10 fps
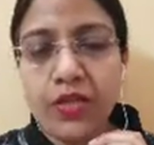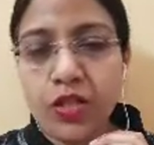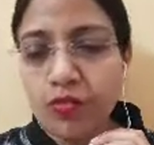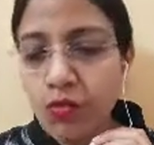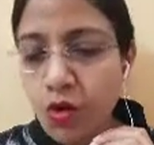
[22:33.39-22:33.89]

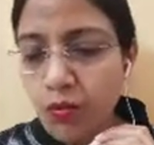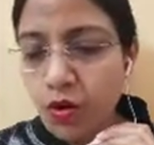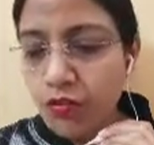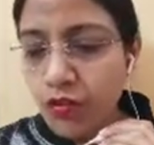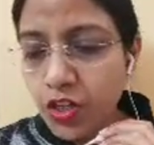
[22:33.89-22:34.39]
form of
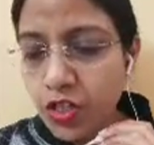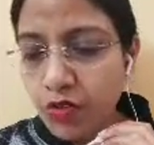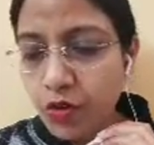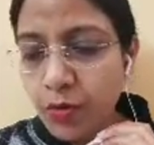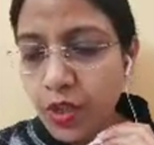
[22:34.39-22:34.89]
First
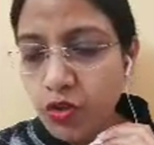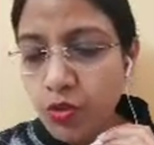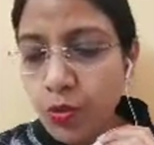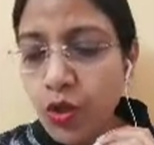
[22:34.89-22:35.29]
Information Report,